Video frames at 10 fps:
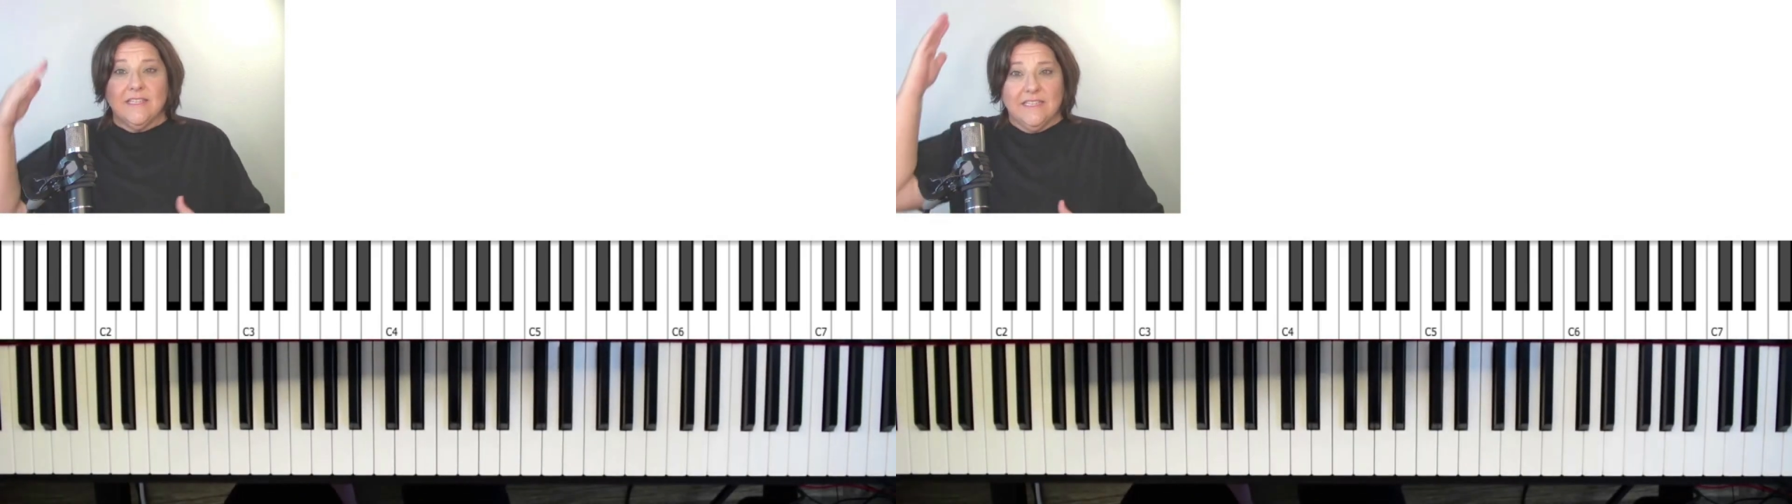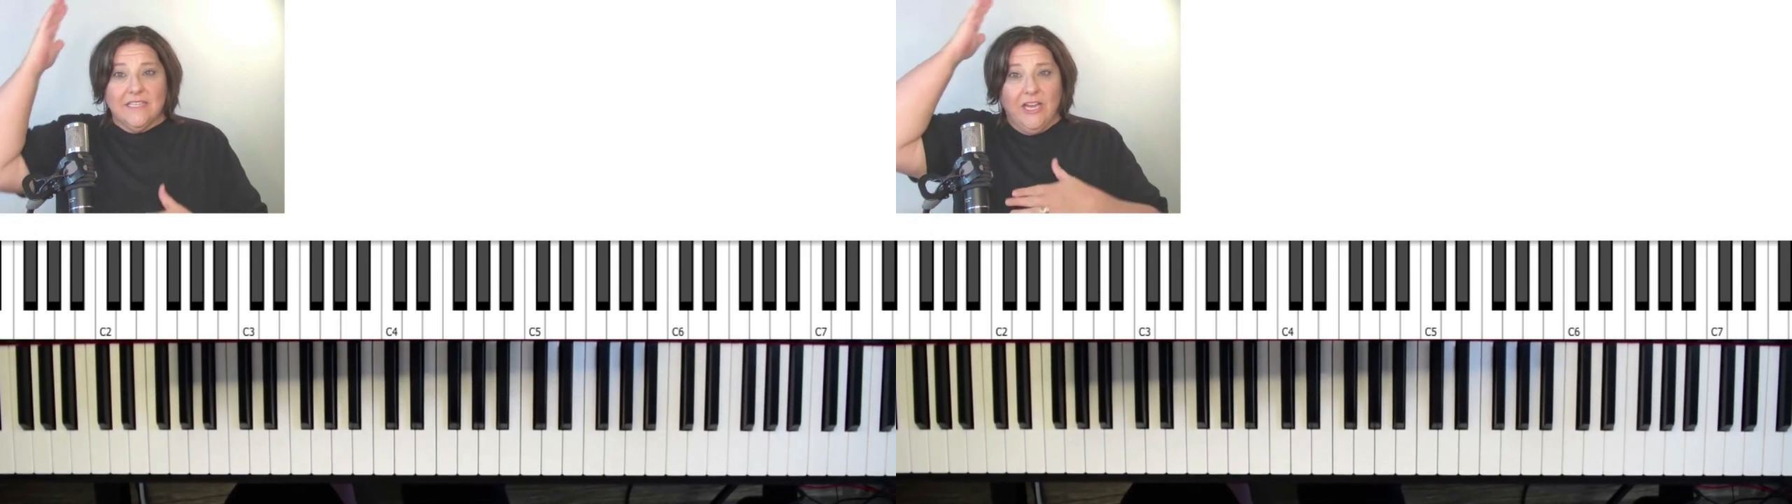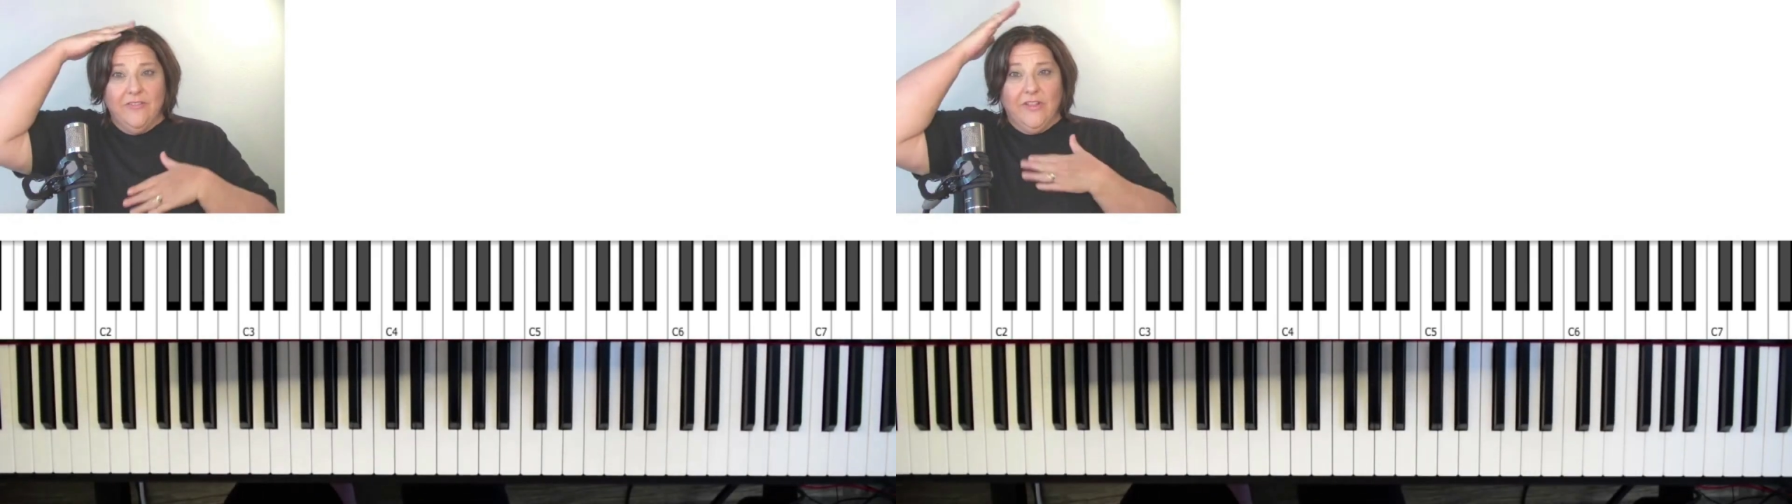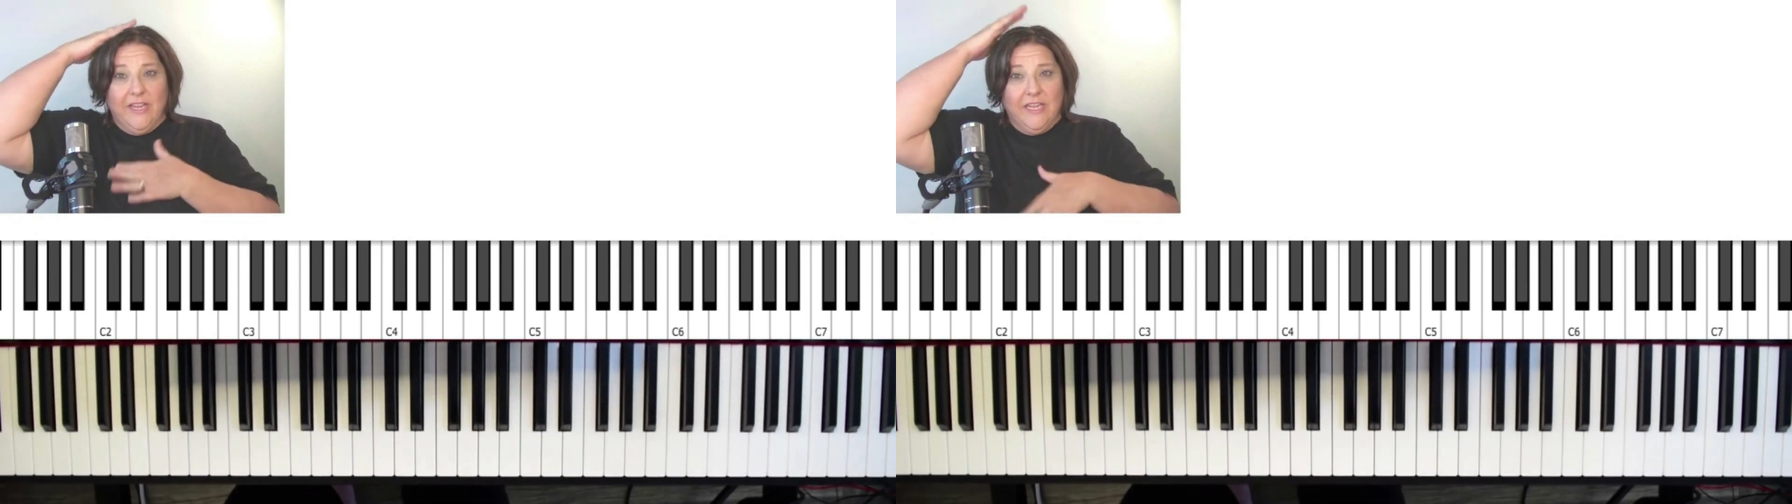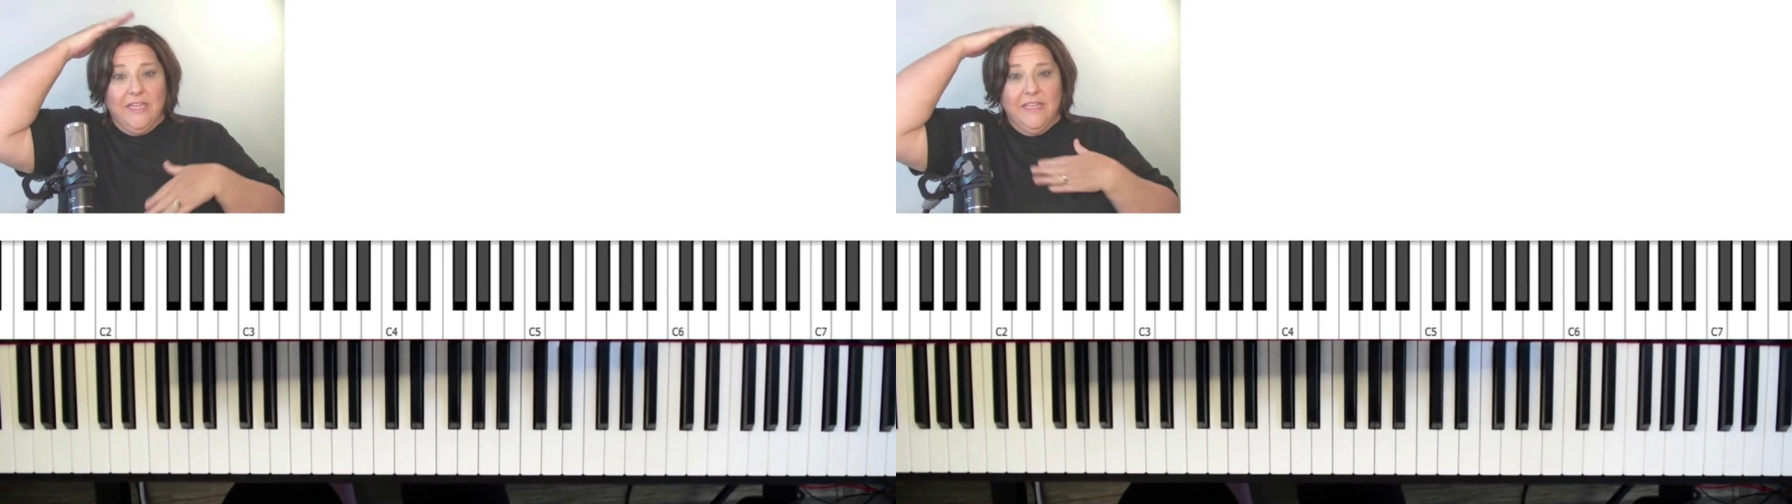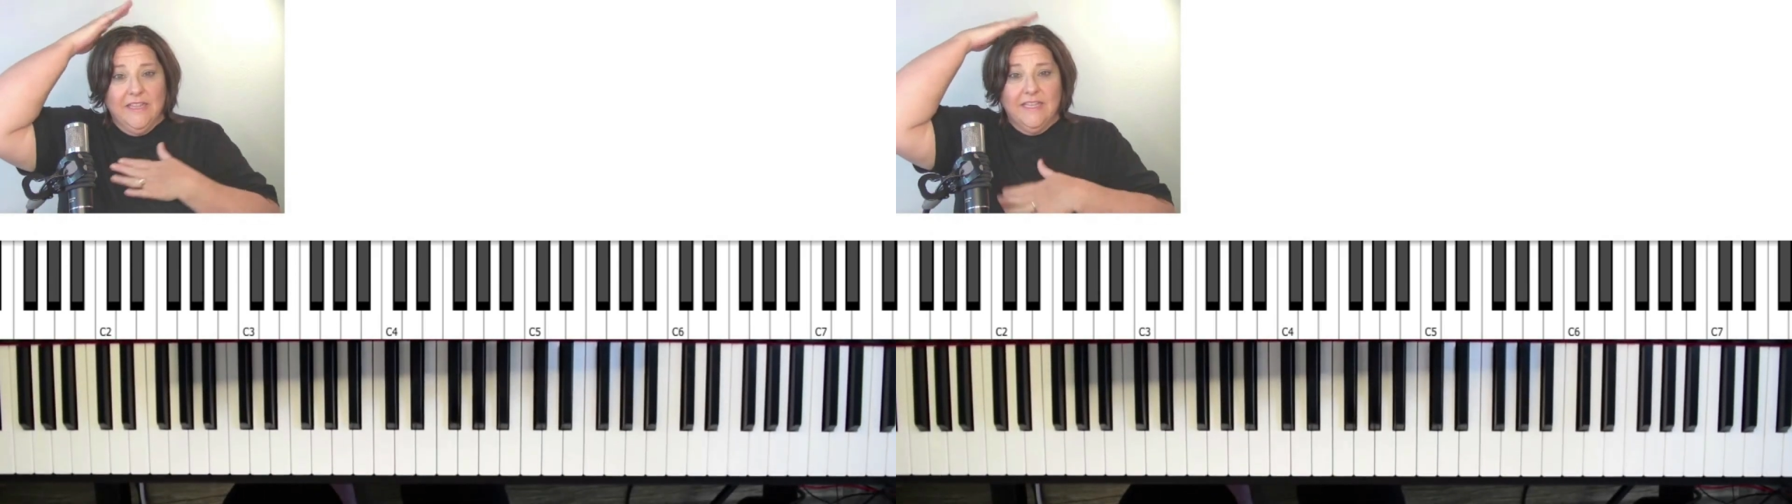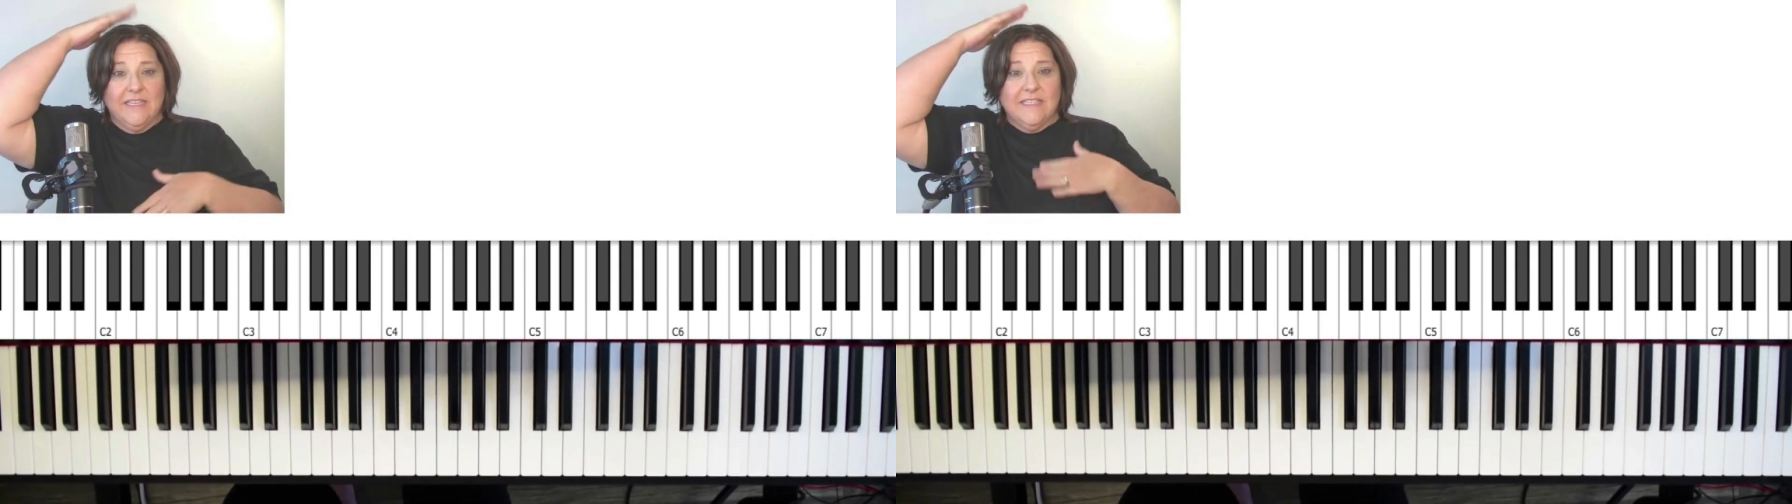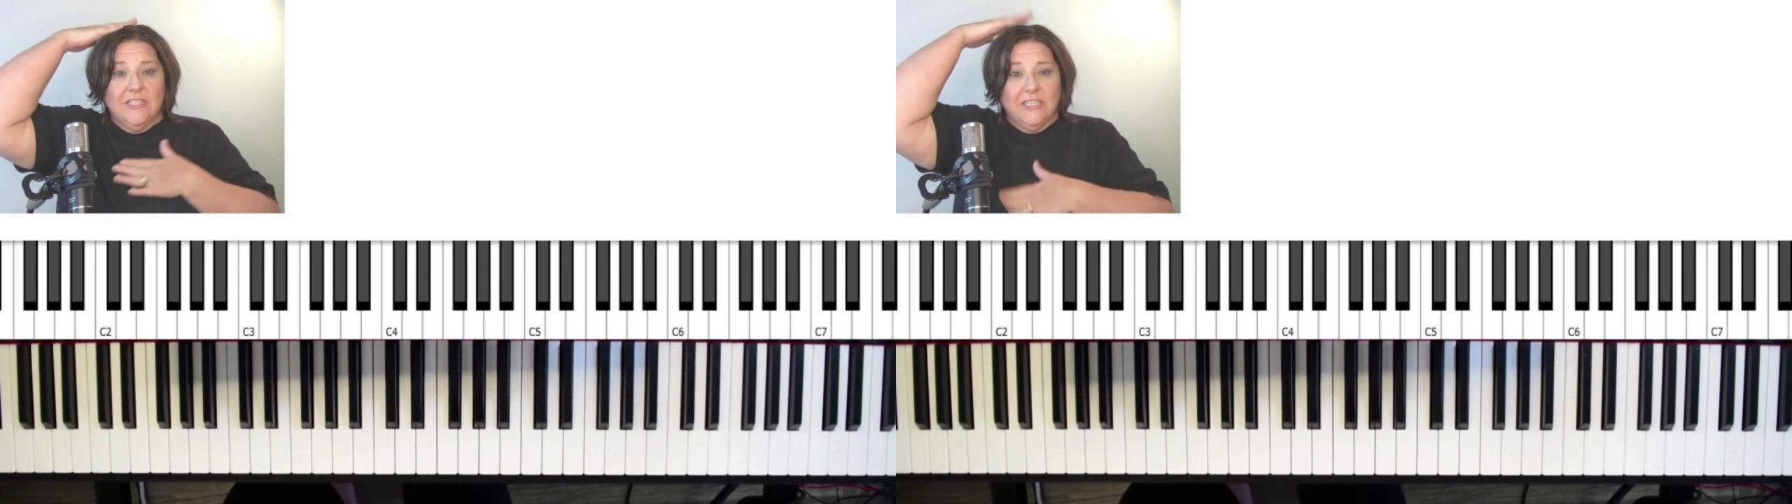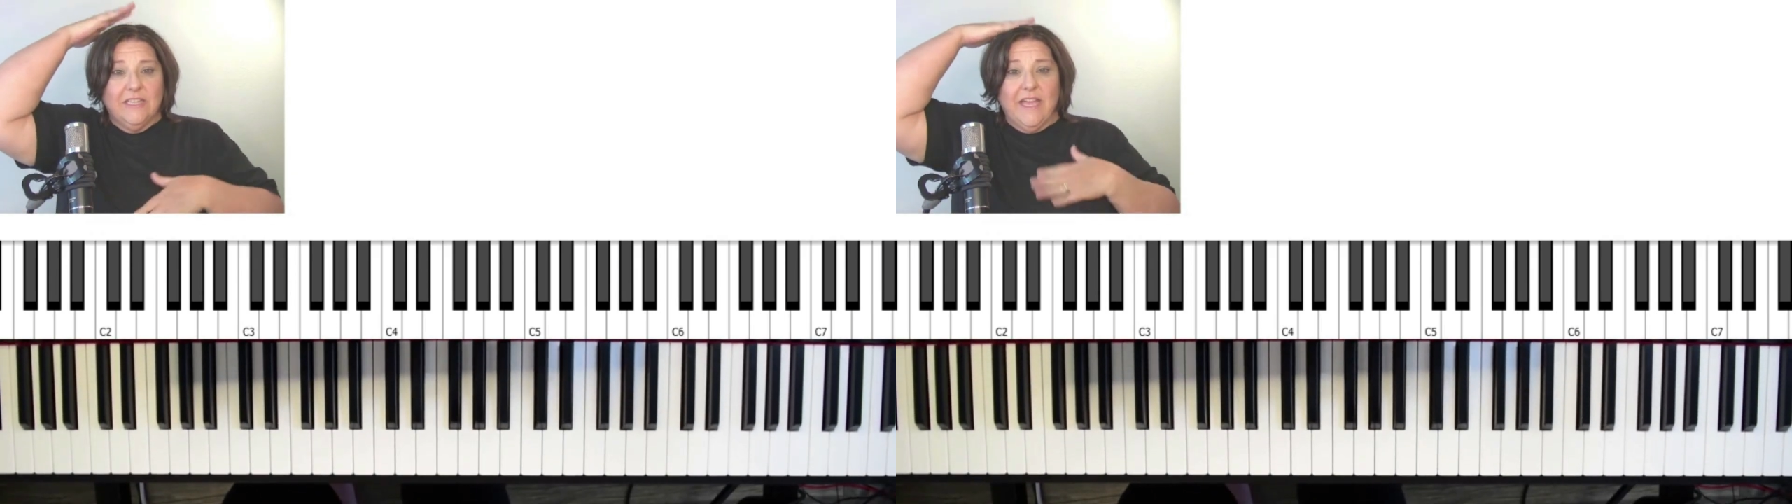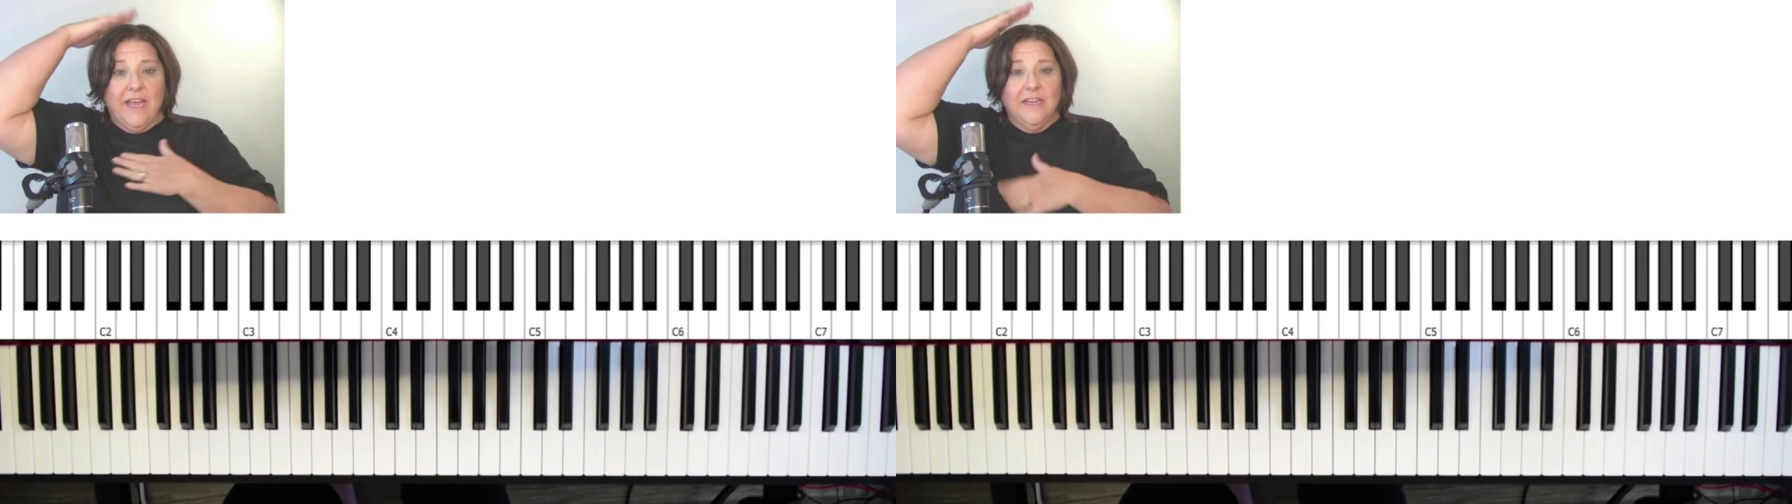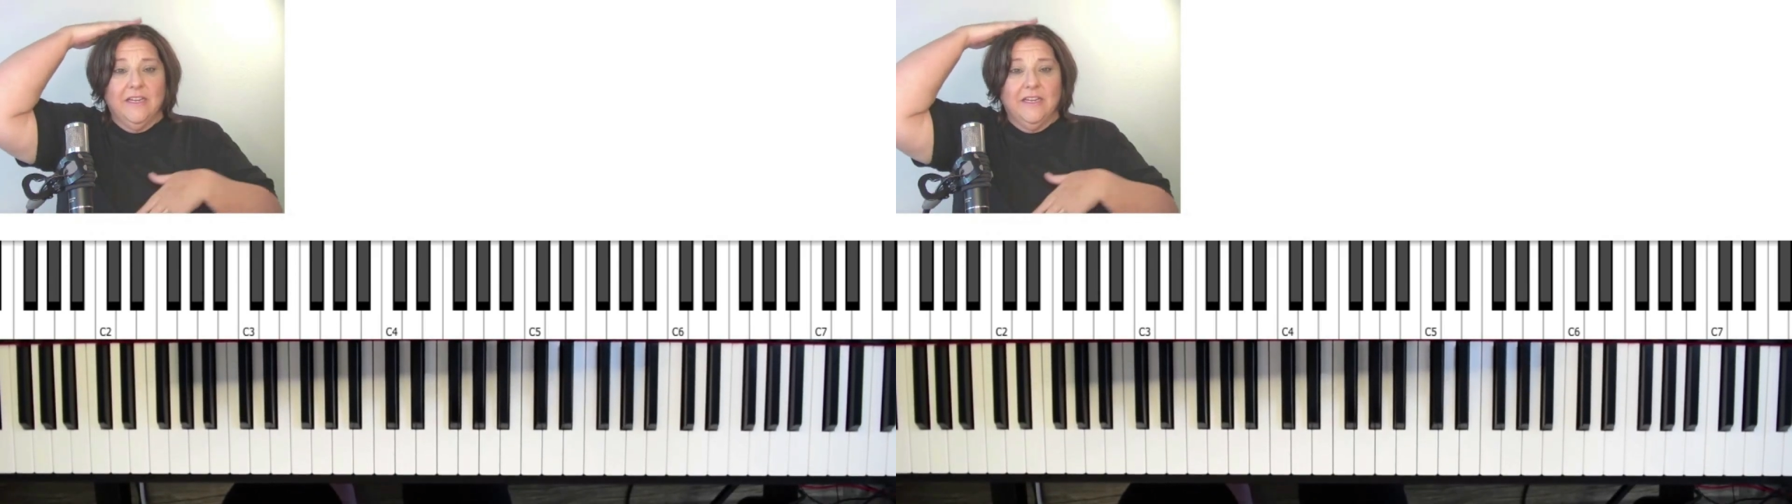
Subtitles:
It's kind of like this. Look at that.